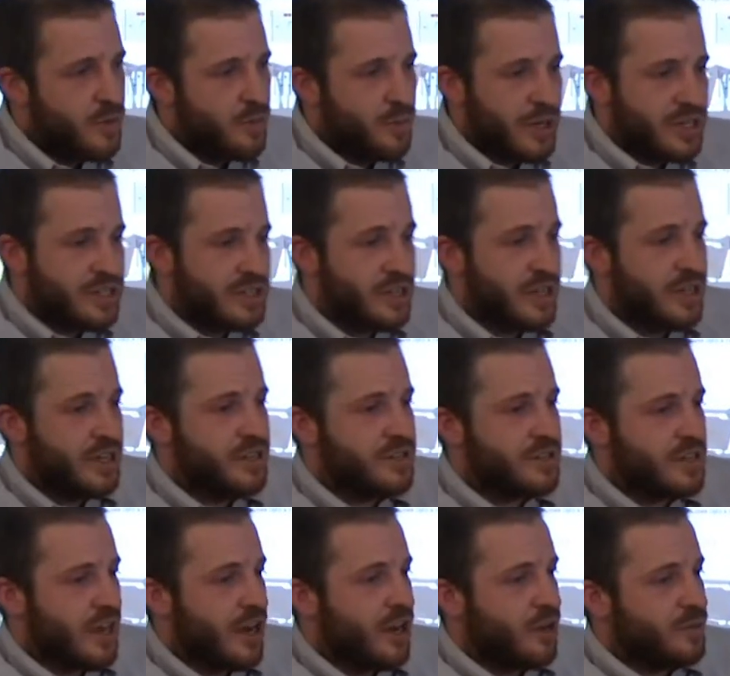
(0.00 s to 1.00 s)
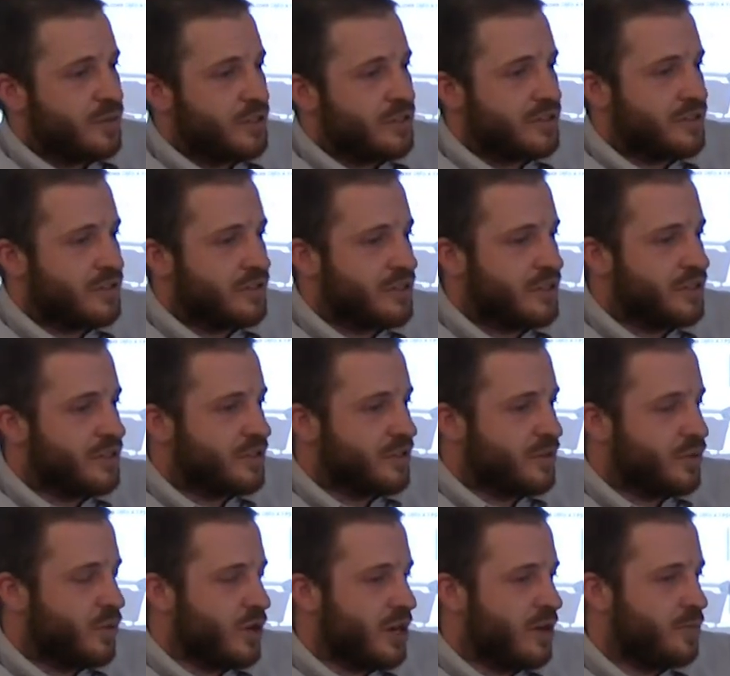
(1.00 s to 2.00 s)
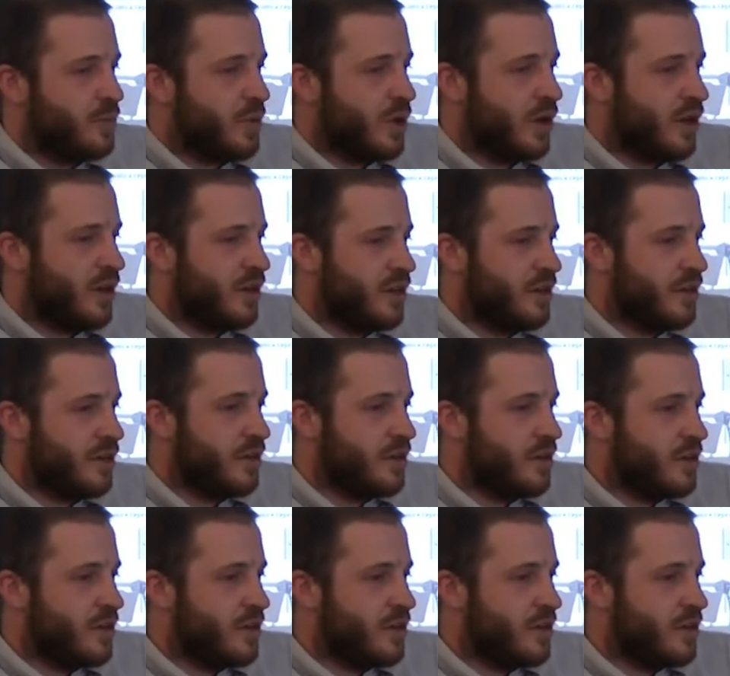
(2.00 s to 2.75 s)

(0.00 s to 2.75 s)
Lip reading: Basically, he set up this system whereby